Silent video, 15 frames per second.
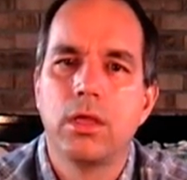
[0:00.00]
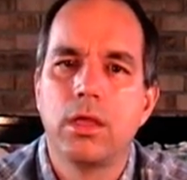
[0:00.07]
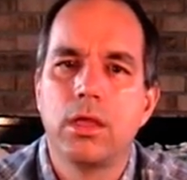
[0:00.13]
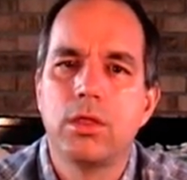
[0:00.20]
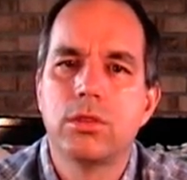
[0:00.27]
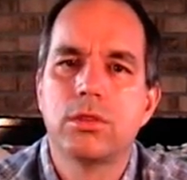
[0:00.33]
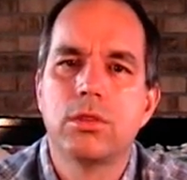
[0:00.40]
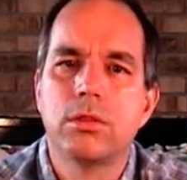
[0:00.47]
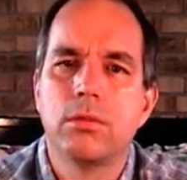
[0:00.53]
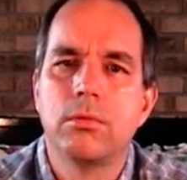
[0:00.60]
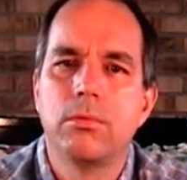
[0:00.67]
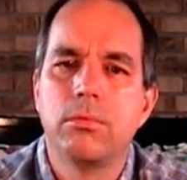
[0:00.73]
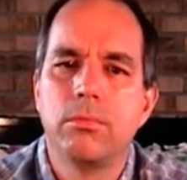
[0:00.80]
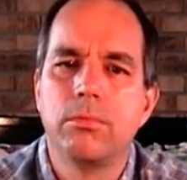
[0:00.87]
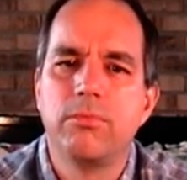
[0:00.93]
is
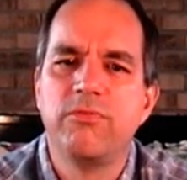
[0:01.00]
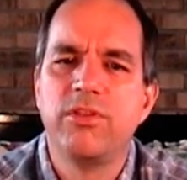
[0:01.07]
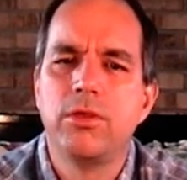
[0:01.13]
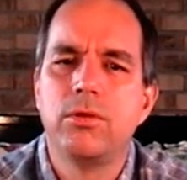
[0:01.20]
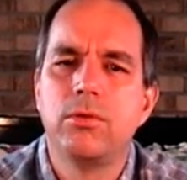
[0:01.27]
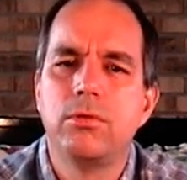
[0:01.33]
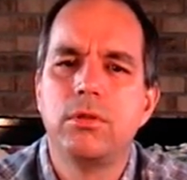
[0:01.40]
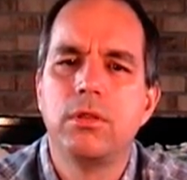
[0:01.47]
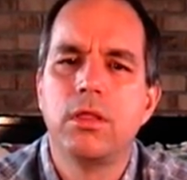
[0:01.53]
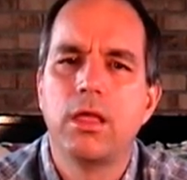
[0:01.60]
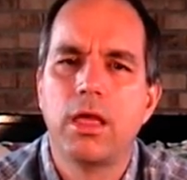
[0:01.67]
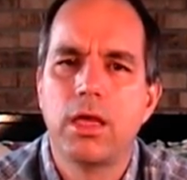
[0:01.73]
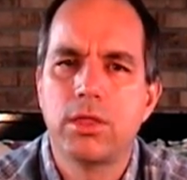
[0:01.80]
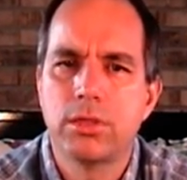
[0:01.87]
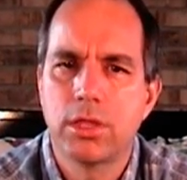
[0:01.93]
viewed
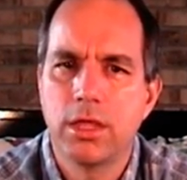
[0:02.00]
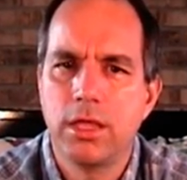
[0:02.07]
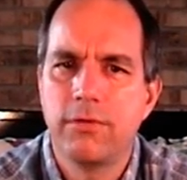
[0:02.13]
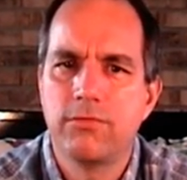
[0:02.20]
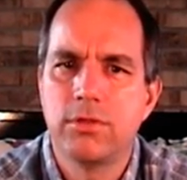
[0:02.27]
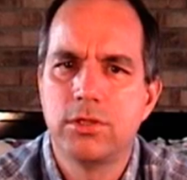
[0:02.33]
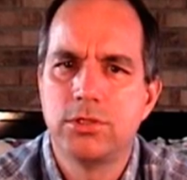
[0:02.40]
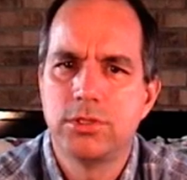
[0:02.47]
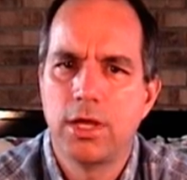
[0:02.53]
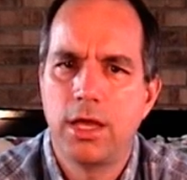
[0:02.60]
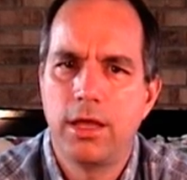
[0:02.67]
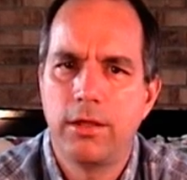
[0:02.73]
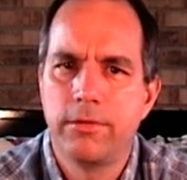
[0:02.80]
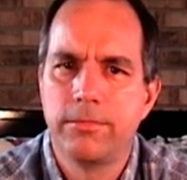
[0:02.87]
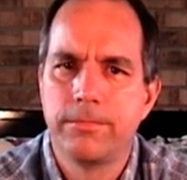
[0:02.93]
as a gifted child.
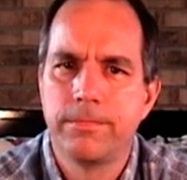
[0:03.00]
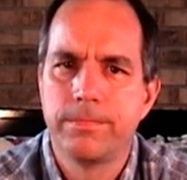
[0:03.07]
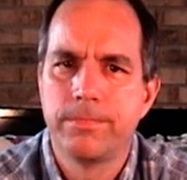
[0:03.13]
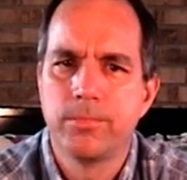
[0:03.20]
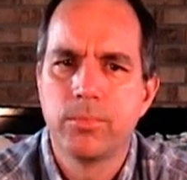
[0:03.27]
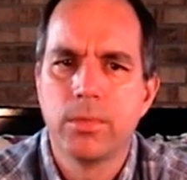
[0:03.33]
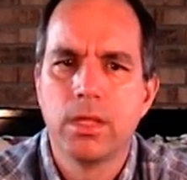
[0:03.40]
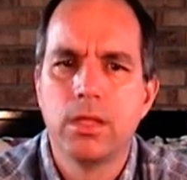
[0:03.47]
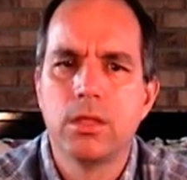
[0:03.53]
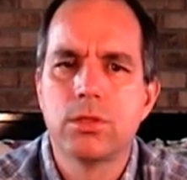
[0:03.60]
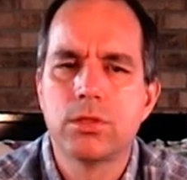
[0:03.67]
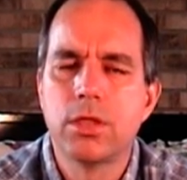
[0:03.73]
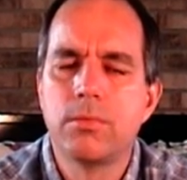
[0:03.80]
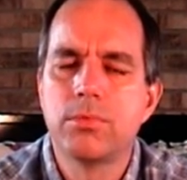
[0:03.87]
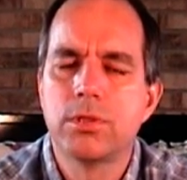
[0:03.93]

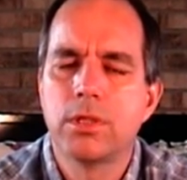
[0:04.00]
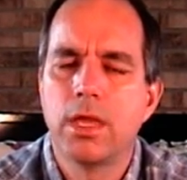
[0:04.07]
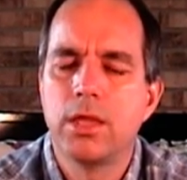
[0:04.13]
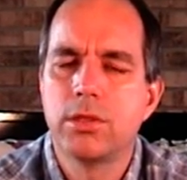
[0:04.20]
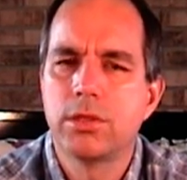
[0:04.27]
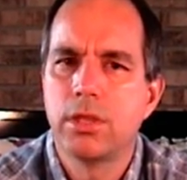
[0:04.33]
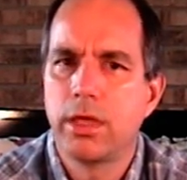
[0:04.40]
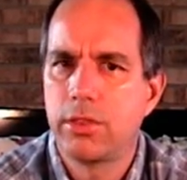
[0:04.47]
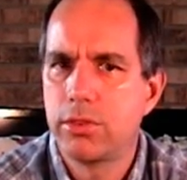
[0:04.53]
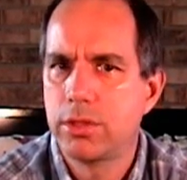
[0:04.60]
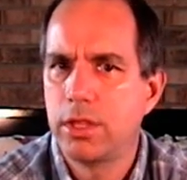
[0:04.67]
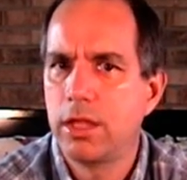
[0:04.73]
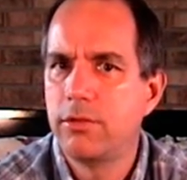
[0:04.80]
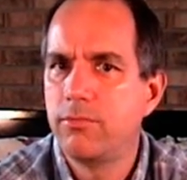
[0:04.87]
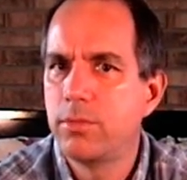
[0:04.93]
Some states, like the
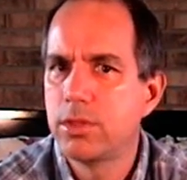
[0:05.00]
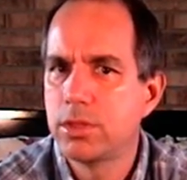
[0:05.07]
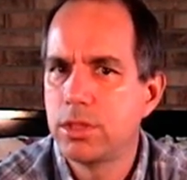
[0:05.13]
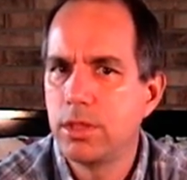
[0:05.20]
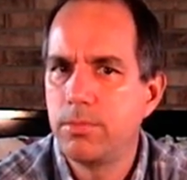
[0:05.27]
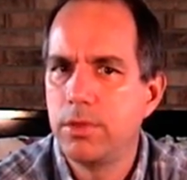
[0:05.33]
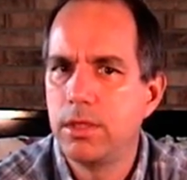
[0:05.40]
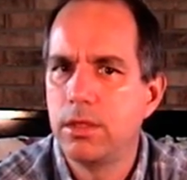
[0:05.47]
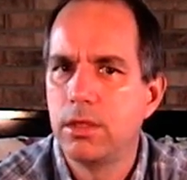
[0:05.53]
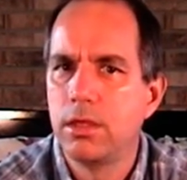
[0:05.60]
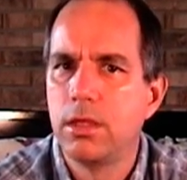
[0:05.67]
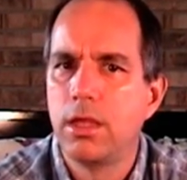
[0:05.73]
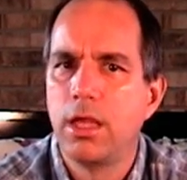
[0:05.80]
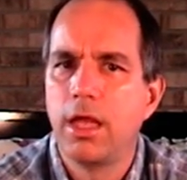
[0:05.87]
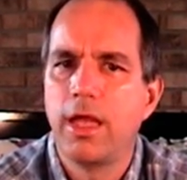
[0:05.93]
state of Mississippi,
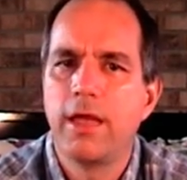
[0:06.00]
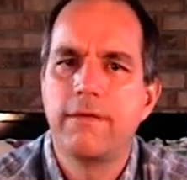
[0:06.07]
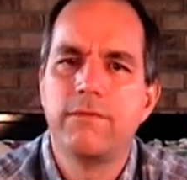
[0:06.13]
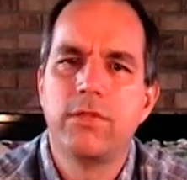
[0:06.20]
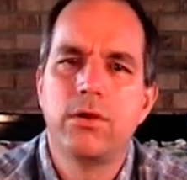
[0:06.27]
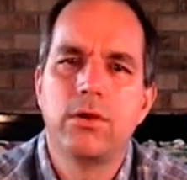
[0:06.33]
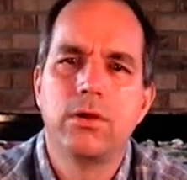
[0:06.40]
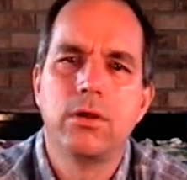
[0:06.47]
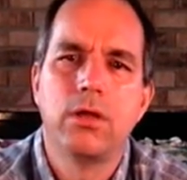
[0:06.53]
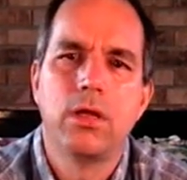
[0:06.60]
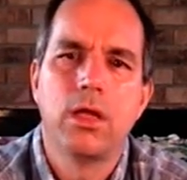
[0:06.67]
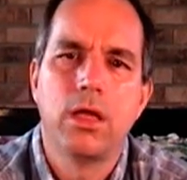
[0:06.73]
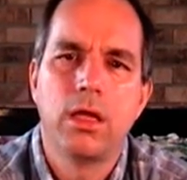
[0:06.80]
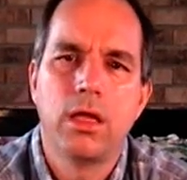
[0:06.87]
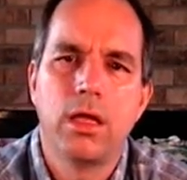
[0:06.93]
have their
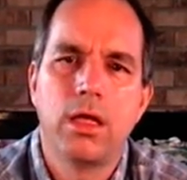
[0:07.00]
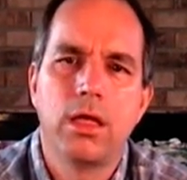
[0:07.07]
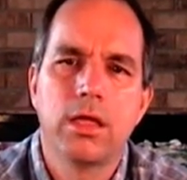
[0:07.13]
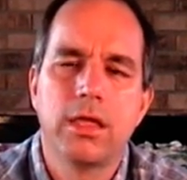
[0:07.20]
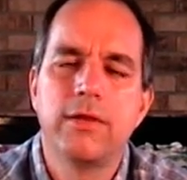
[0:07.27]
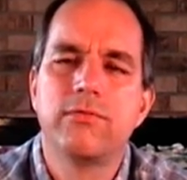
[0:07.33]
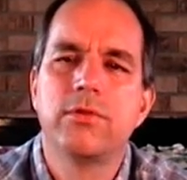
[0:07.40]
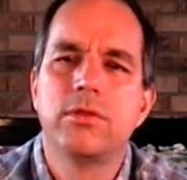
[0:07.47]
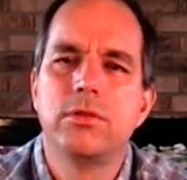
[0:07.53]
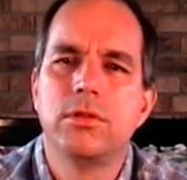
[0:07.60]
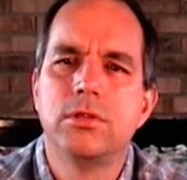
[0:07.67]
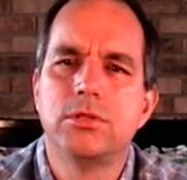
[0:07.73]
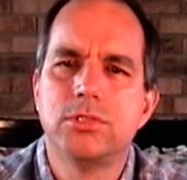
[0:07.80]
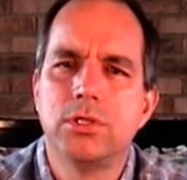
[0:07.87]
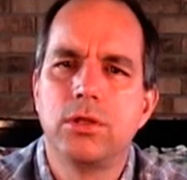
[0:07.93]
gifted
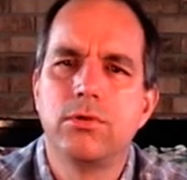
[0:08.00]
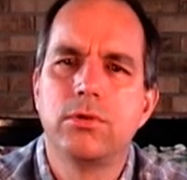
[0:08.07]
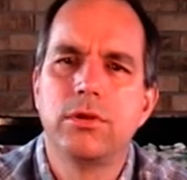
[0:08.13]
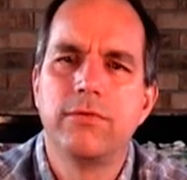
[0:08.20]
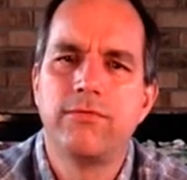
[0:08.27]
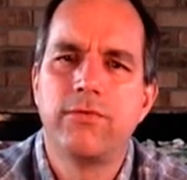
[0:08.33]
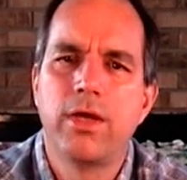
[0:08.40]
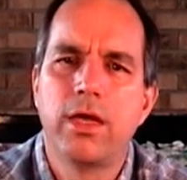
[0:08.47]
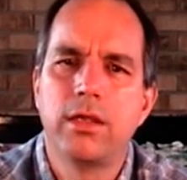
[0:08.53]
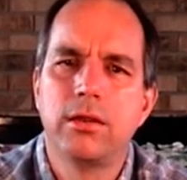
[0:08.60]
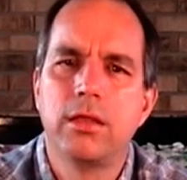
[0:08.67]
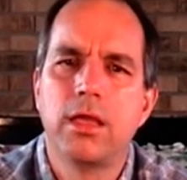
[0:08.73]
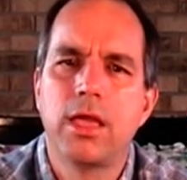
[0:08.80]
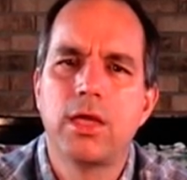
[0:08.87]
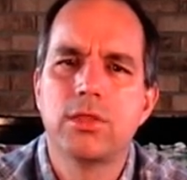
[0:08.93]
children defined
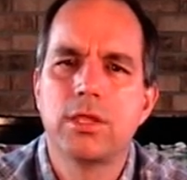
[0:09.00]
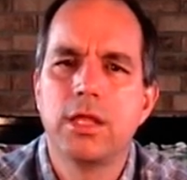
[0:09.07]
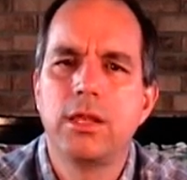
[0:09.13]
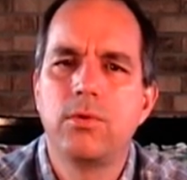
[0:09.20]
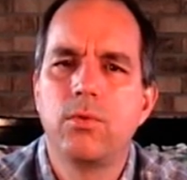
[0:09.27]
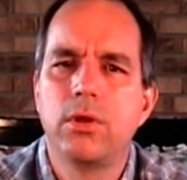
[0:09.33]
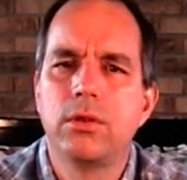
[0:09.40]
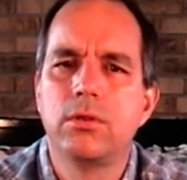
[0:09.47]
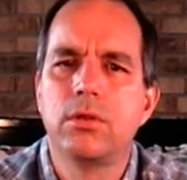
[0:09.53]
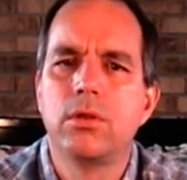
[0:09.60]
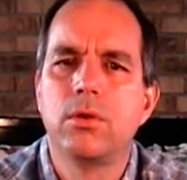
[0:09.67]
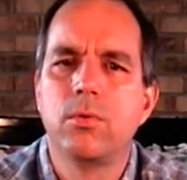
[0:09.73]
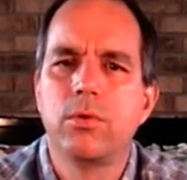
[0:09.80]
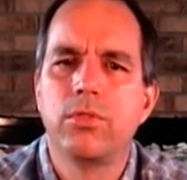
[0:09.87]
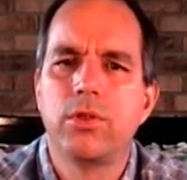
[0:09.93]
as anyone
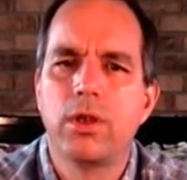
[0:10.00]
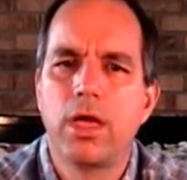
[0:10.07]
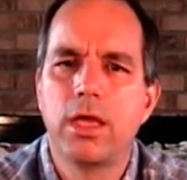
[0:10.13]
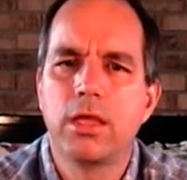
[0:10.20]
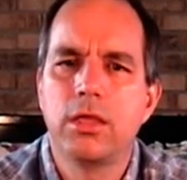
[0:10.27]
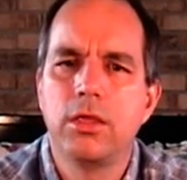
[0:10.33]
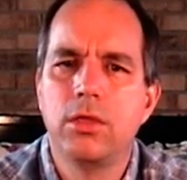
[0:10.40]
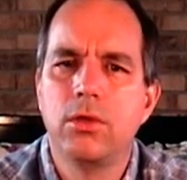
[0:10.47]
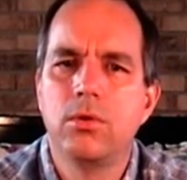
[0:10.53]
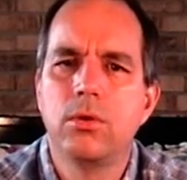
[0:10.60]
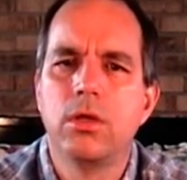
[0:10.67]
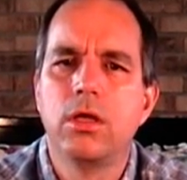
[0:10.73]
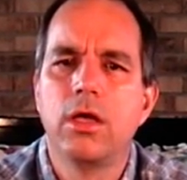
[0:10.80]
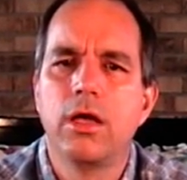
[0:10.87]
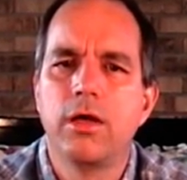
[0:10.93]
with an IQ
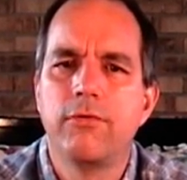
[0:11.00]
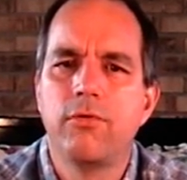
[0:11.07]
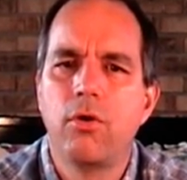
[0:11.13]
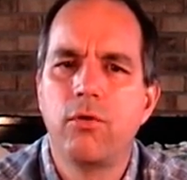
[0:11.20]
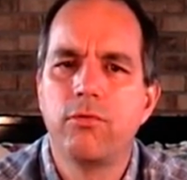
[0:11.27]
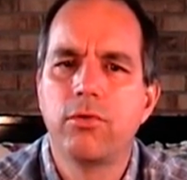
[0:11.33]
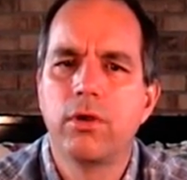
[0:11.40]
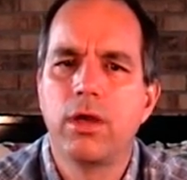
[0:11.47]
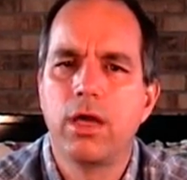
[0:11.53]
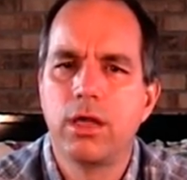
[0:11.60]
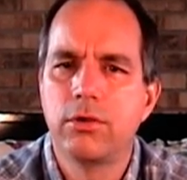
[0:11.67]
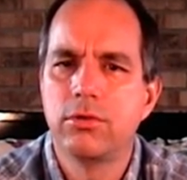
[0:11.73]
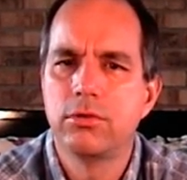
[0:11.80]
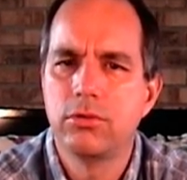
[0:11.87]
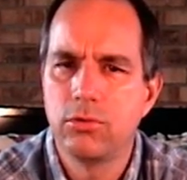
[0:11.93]
of over
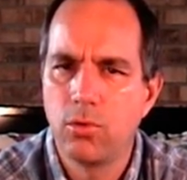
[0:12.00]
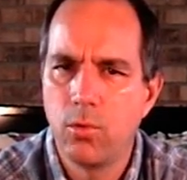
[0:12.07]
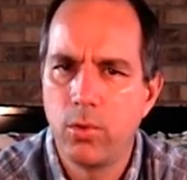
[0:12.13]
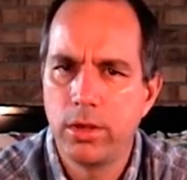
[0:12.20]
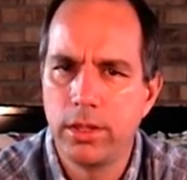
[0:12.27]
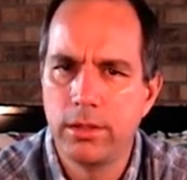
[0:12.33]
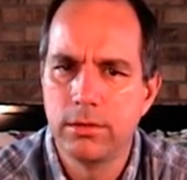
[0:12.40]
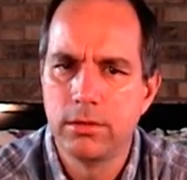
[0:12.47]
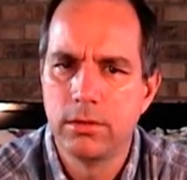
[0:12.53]
120.